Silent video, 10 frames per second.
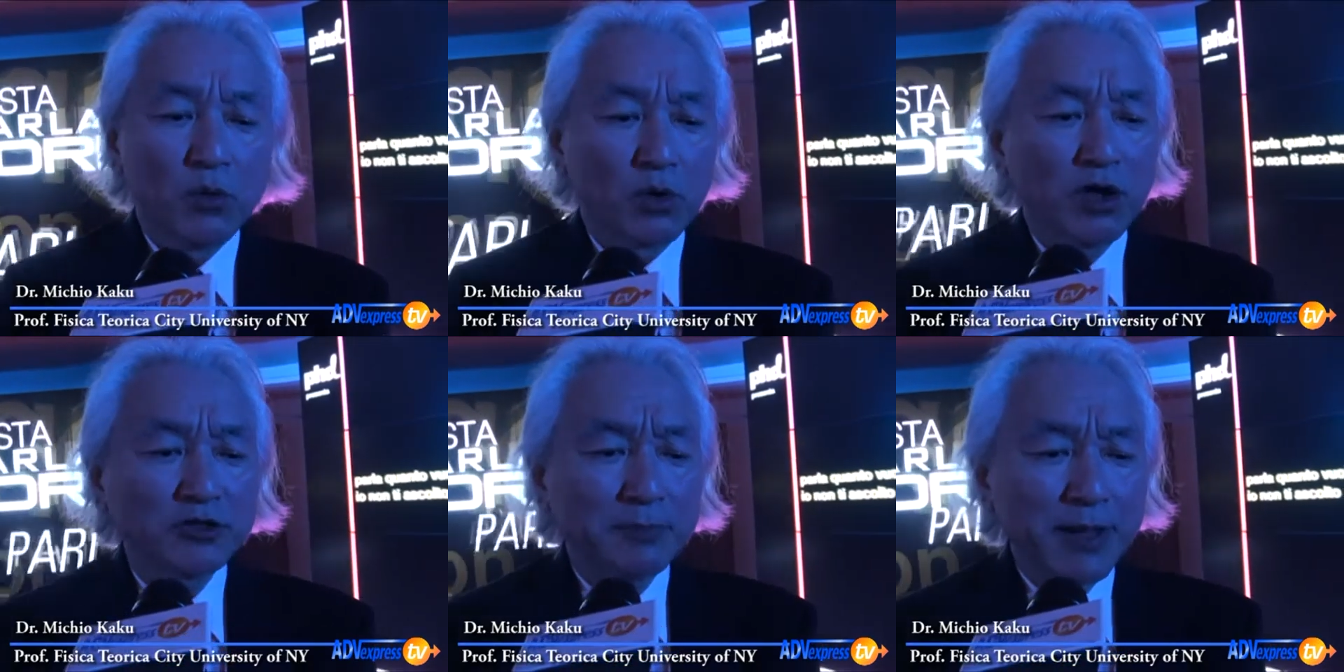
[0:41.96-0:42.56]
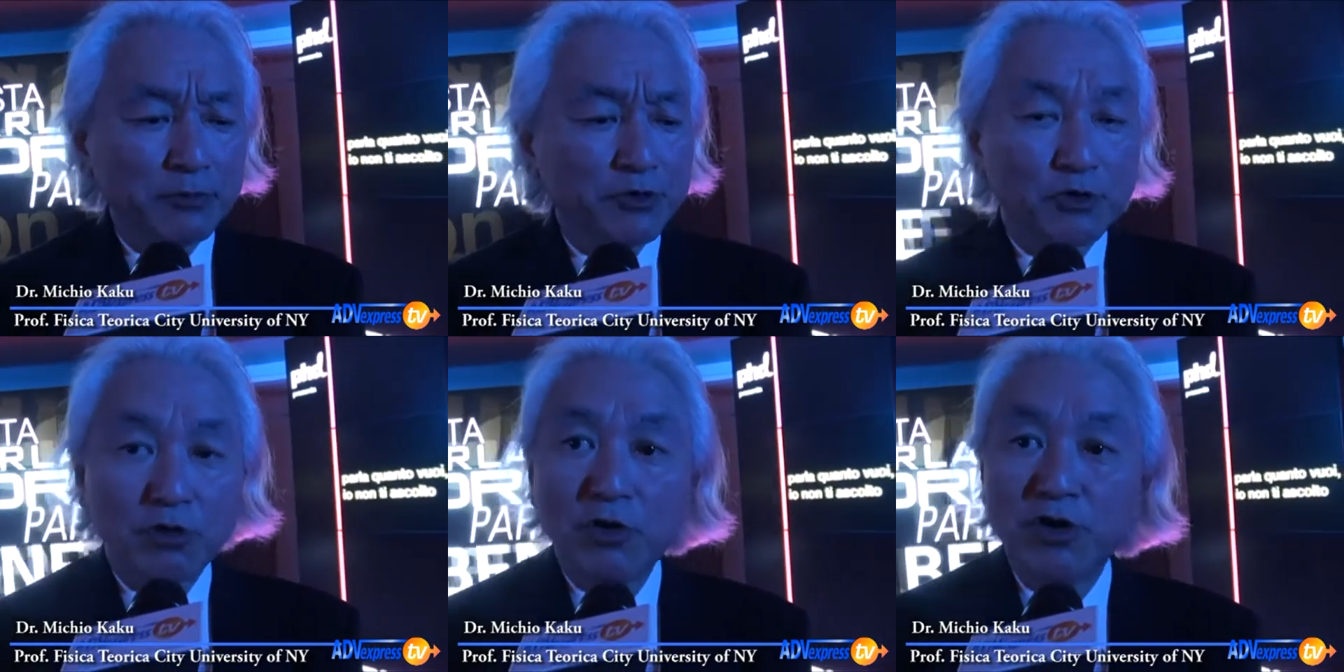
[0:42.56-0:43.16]
We'll also be able to
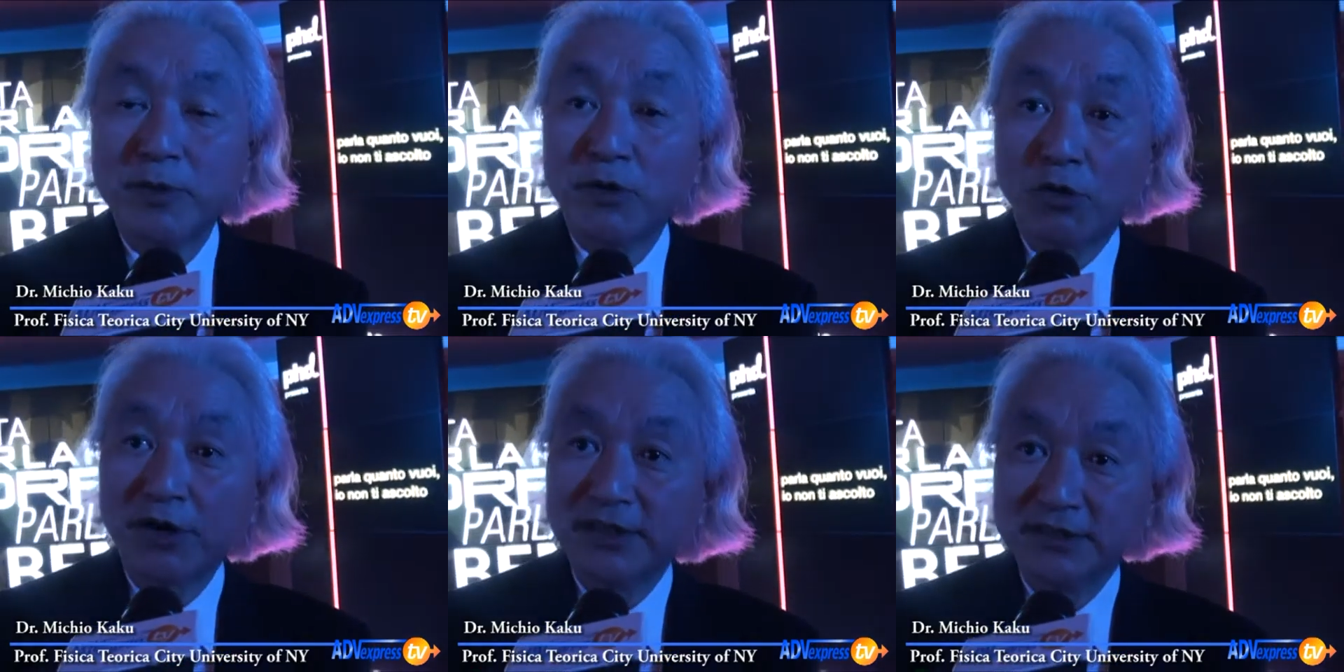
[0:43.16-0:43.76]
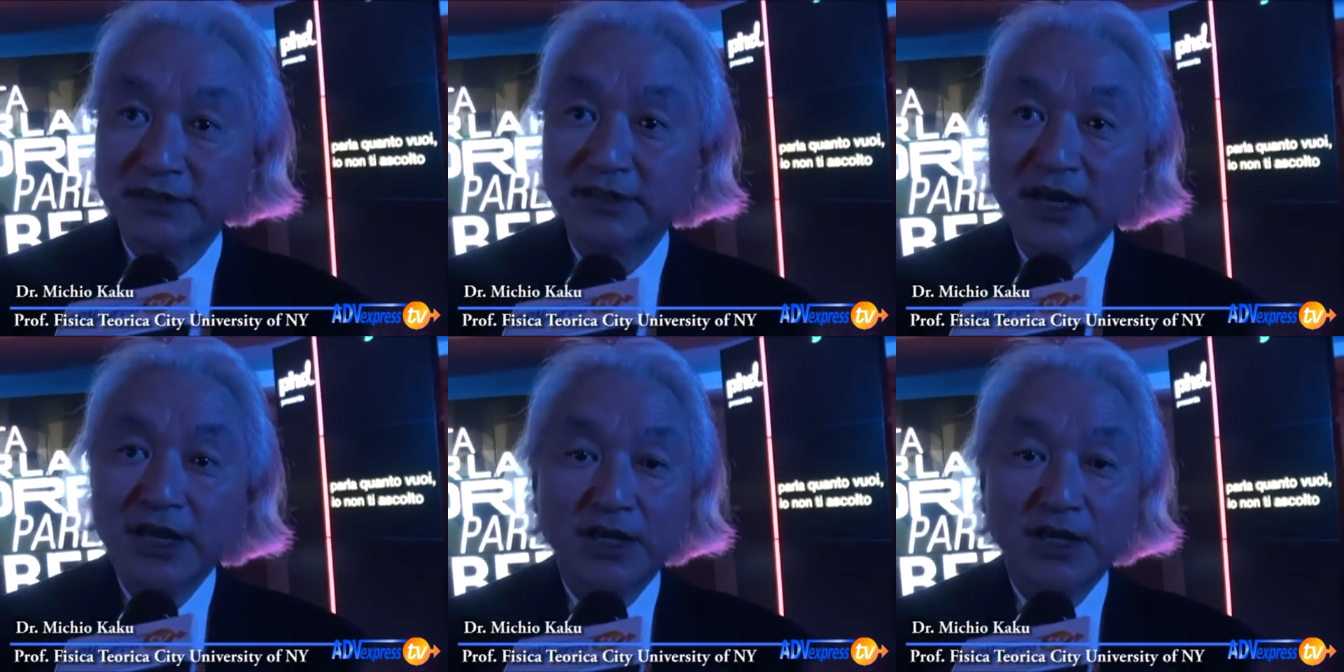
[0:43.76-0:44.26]
grow human organs.